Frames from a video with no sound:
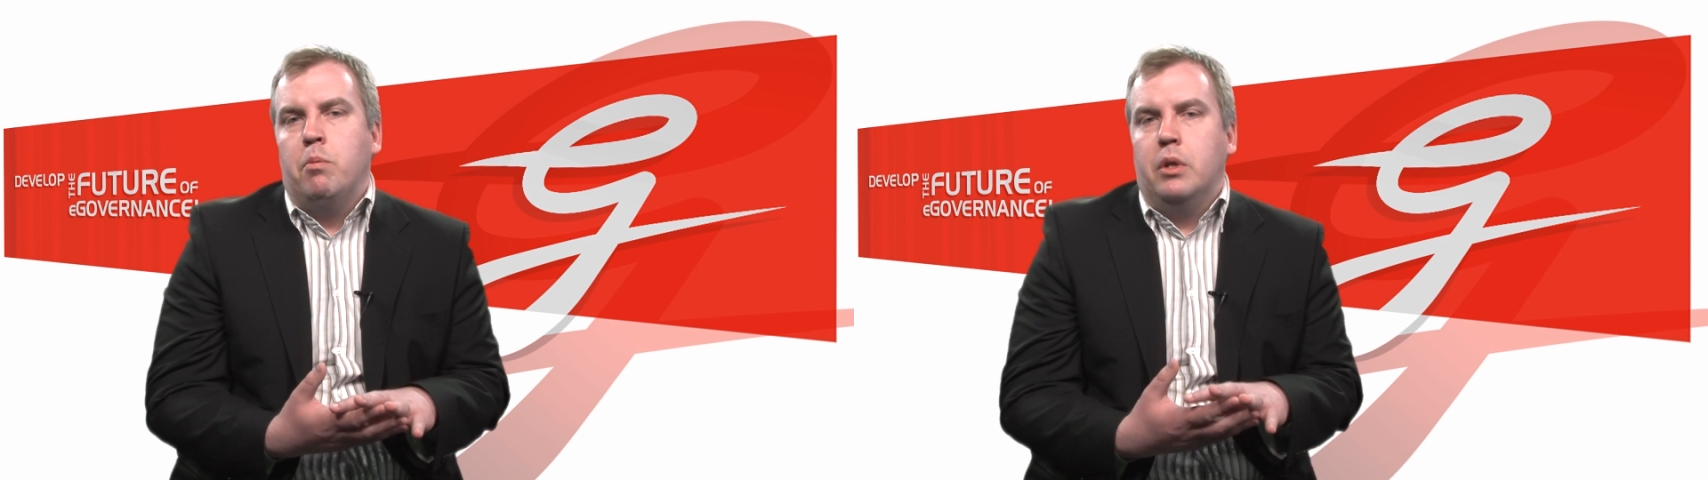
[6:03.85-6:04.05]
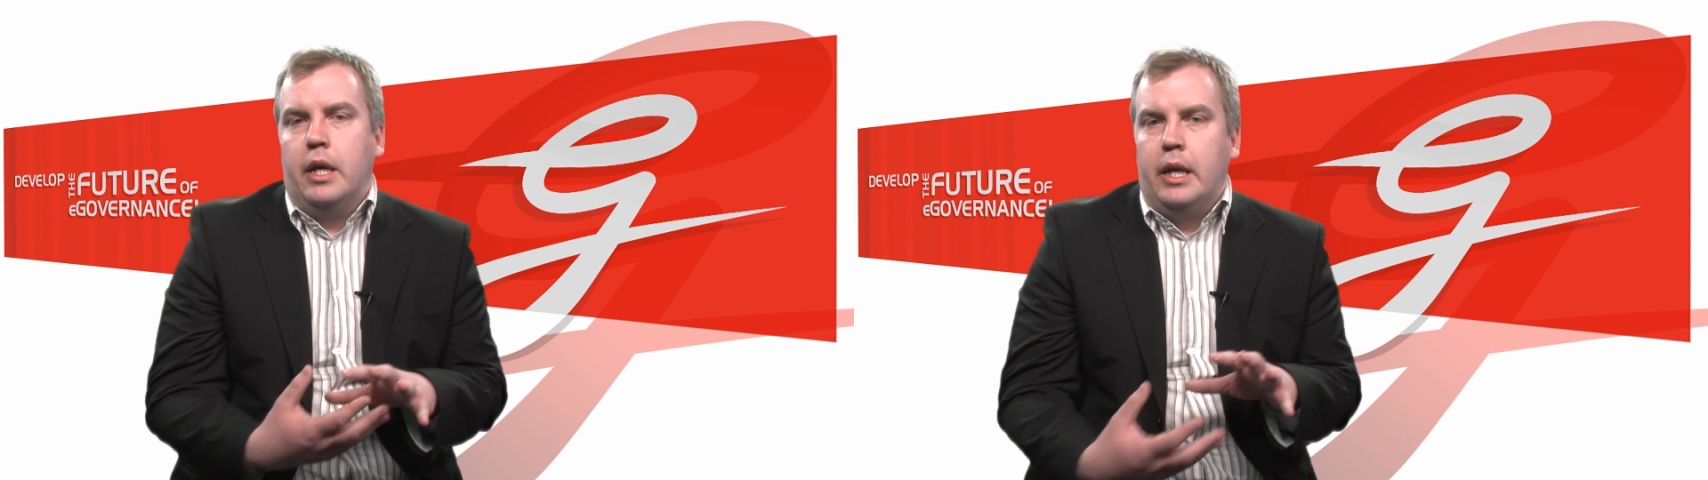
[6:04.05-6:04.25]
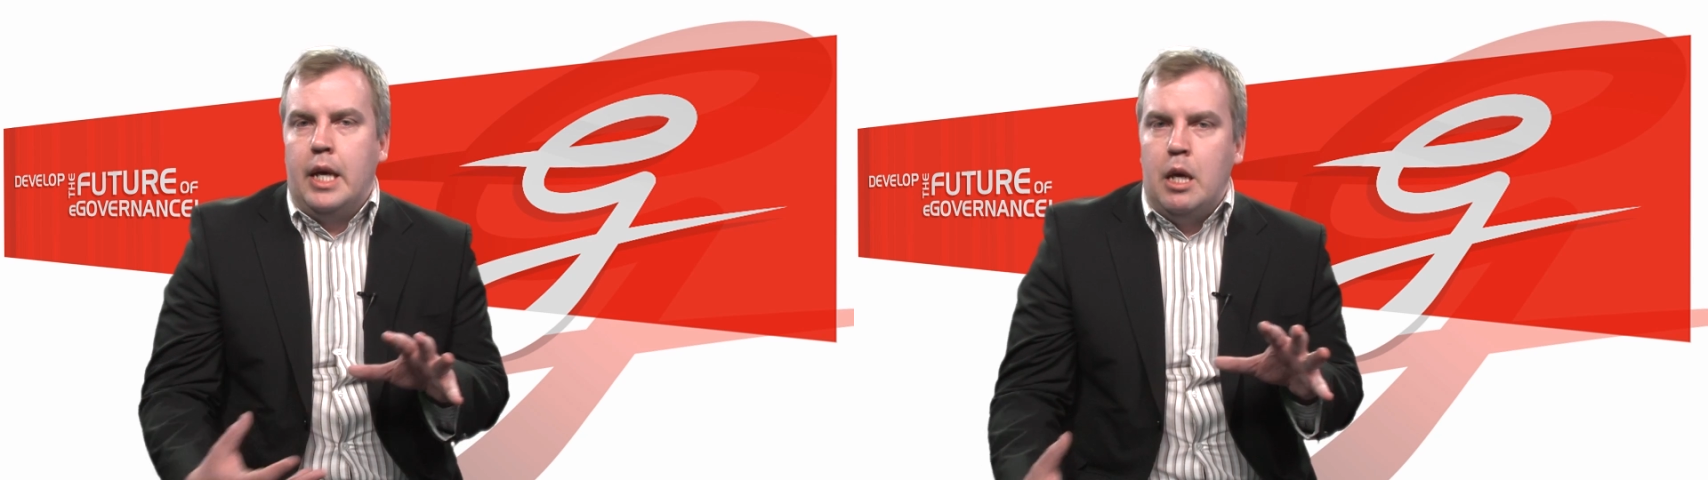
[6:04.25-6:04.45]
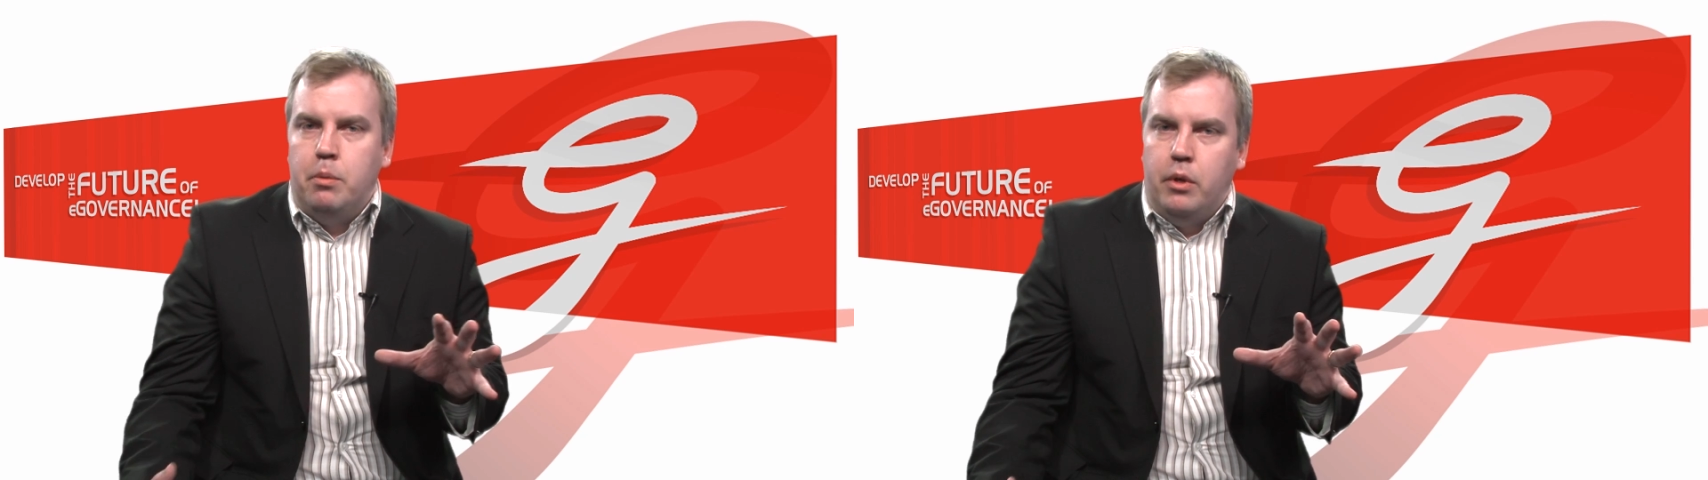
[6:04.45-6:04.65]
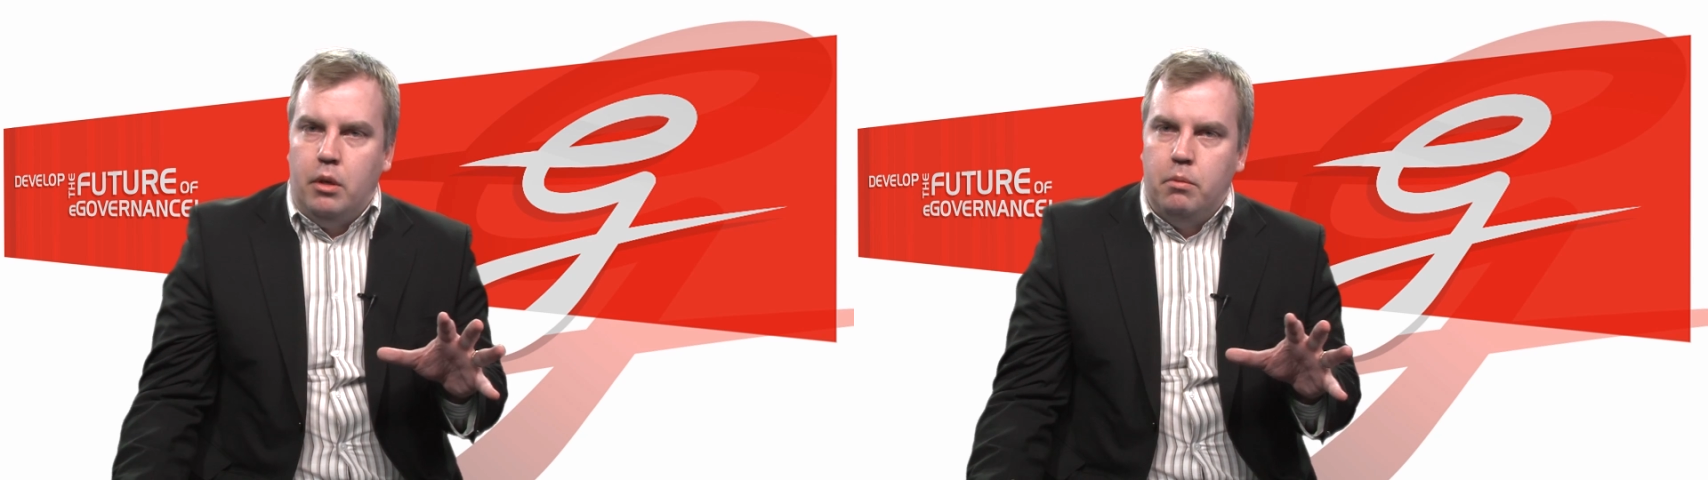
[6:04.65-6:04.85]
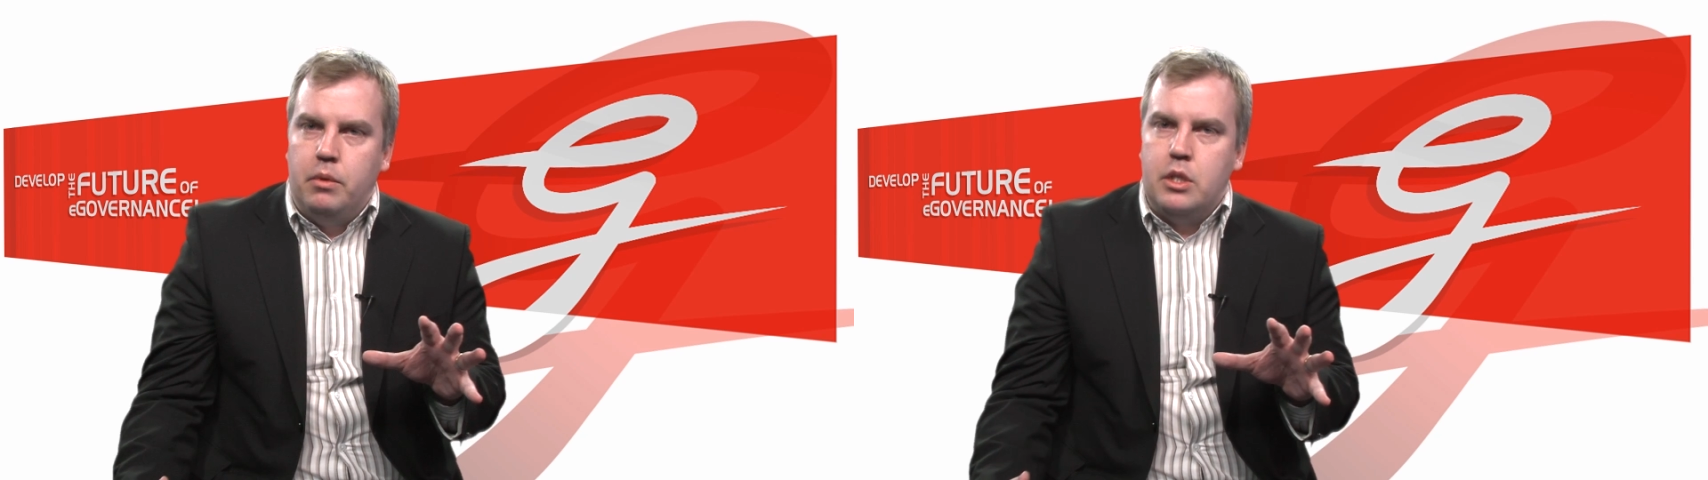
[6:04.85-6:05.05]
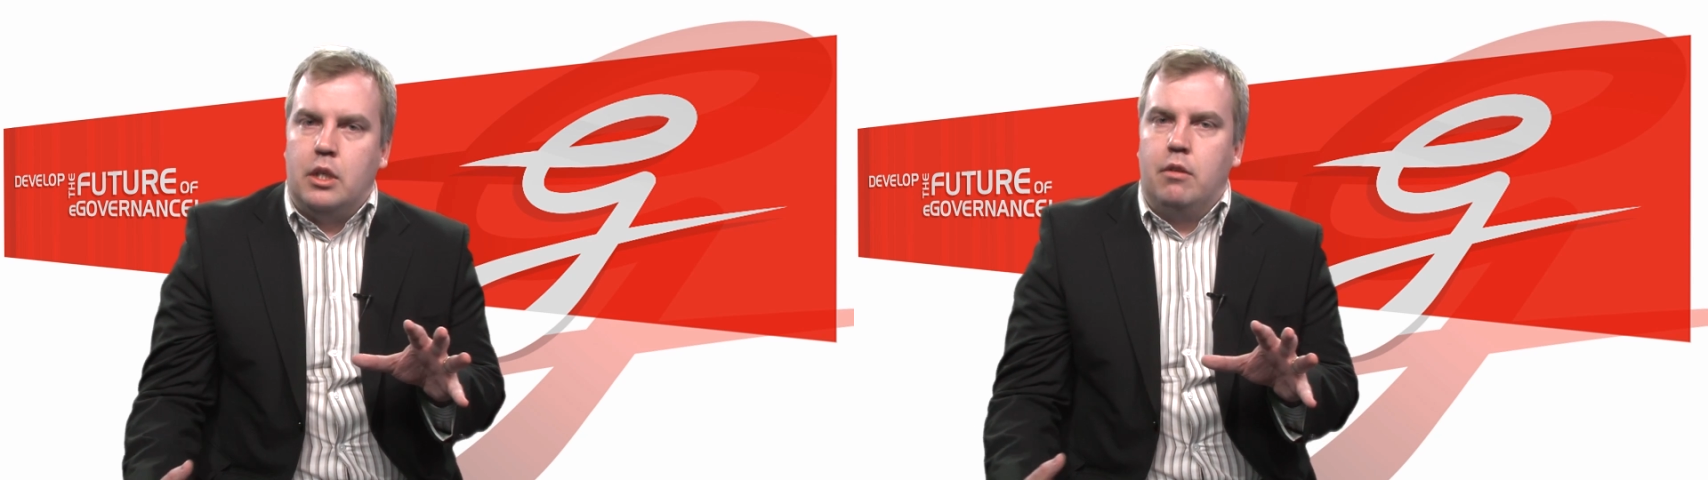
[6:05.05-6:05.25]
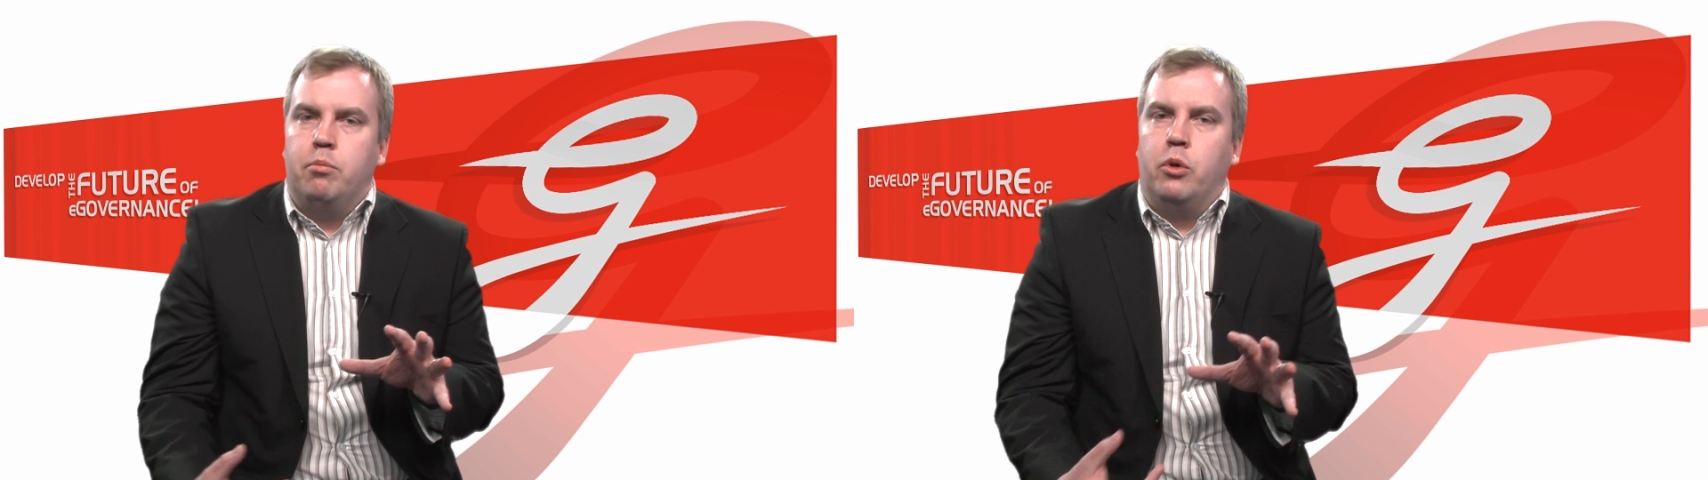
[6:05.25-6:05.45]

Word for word: but enable this kind of